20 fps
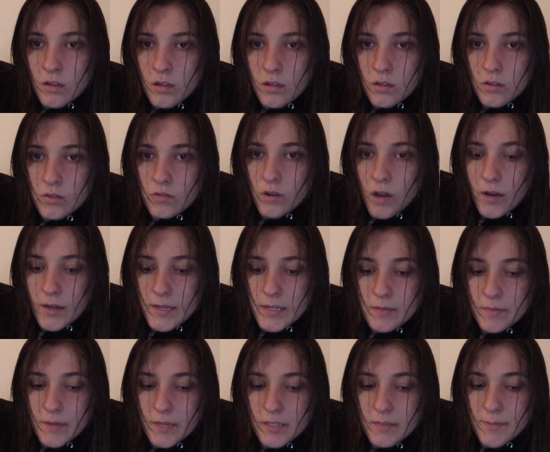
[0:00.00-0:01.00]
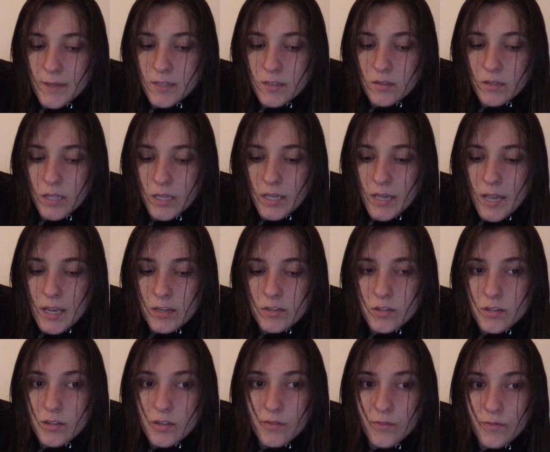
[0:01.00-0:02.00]
do not need to be as mentally
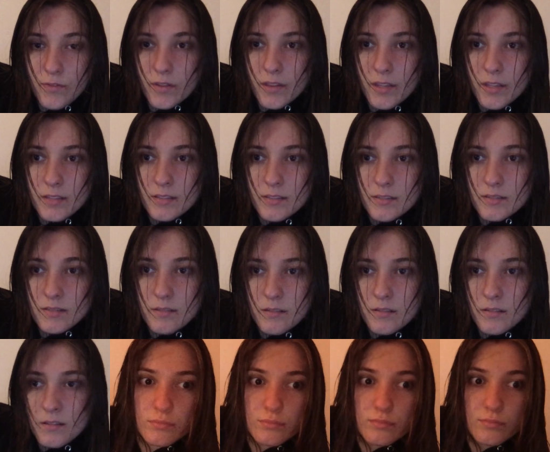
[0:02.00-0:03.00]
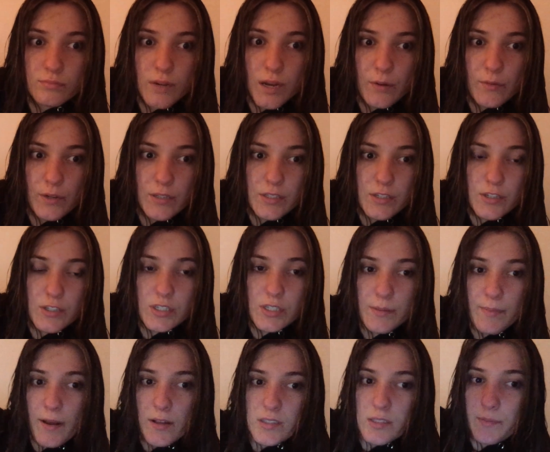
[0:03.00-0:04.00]
engaged for this. My research is
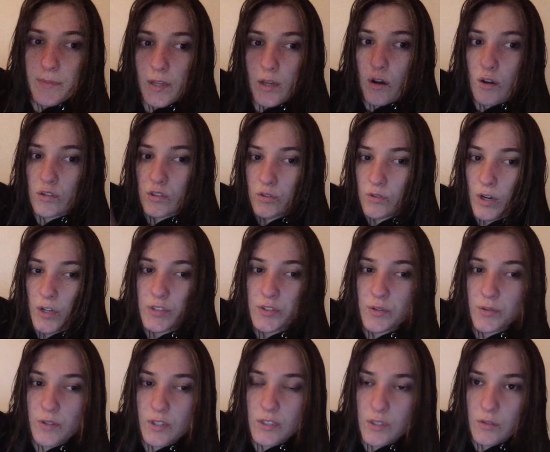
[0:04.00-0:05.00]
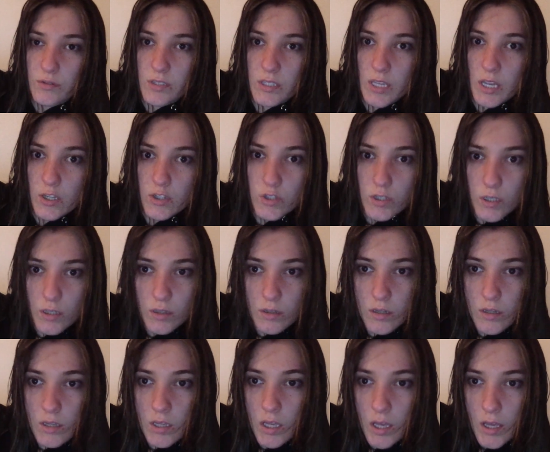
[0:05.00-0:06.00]
about something called structural dissociation,
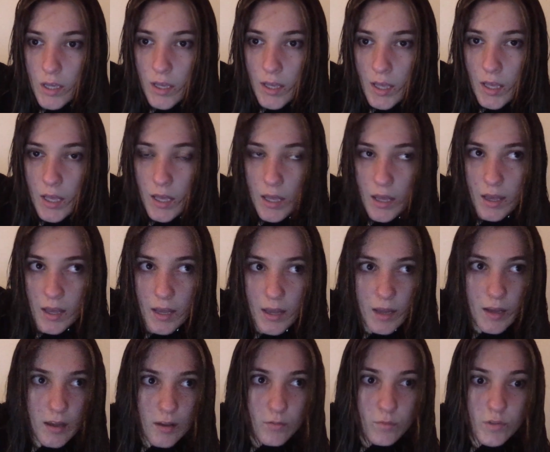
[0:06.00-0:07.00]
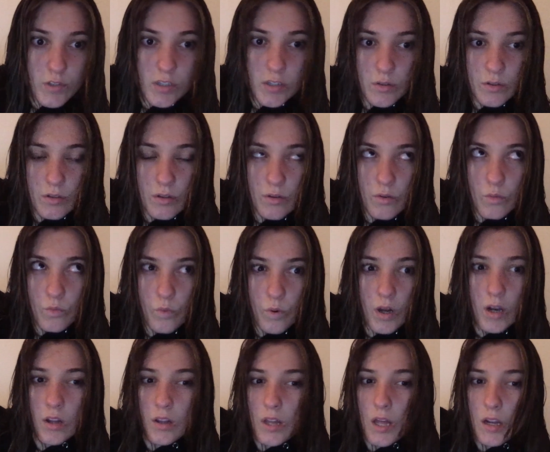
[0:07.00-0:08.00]
and which is
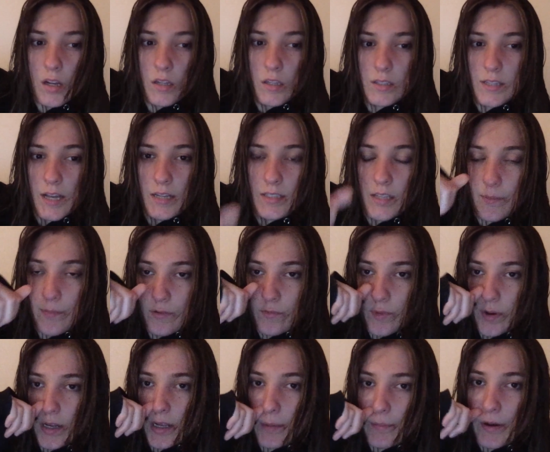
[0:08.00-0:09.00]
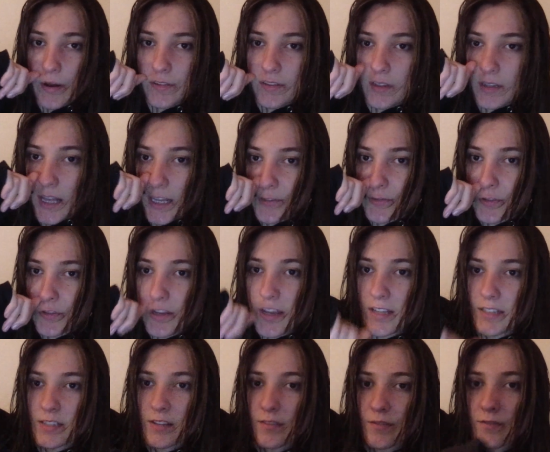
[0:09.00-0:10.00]
what a lot of the texts I've been reading about in the last few
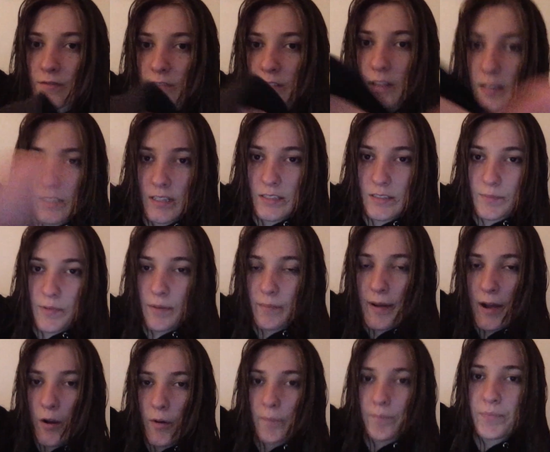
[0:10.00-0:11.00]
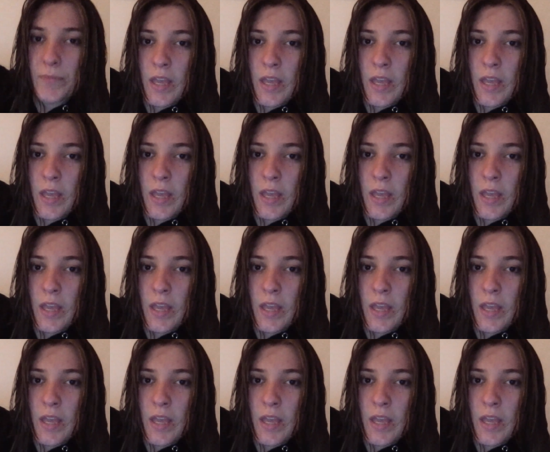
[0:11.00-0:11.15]
days it's been about.